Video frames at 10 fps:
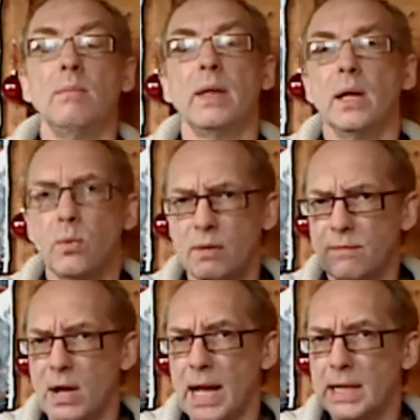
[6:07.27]
they
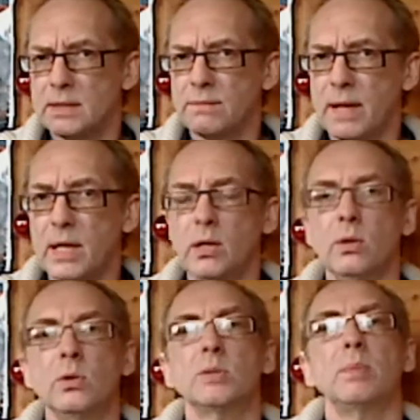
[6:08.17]
qualify as fair
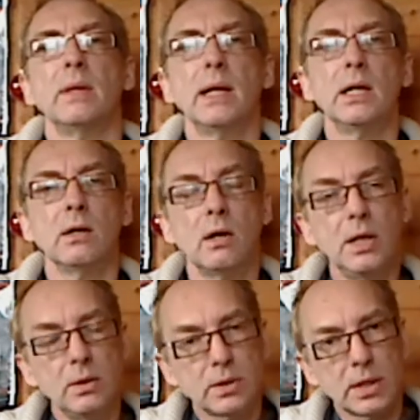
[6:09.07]
use, but then you can
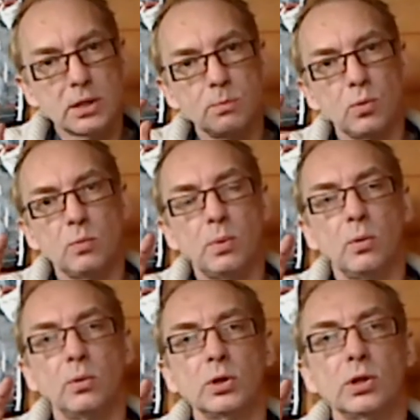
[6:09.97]
only use a small
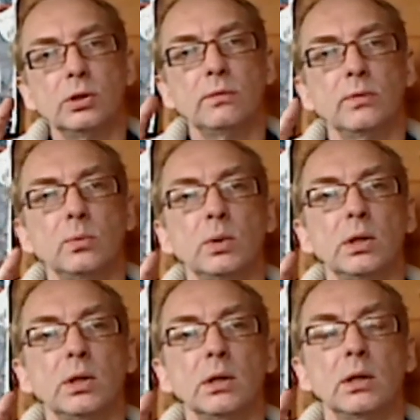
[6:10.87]
portion of the
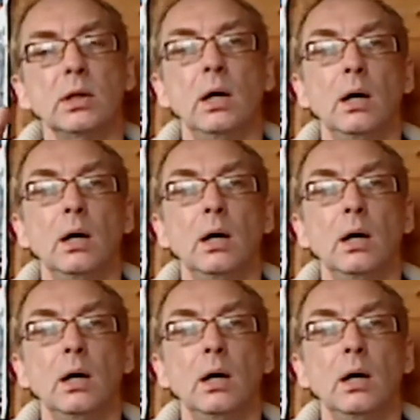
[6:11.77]
work.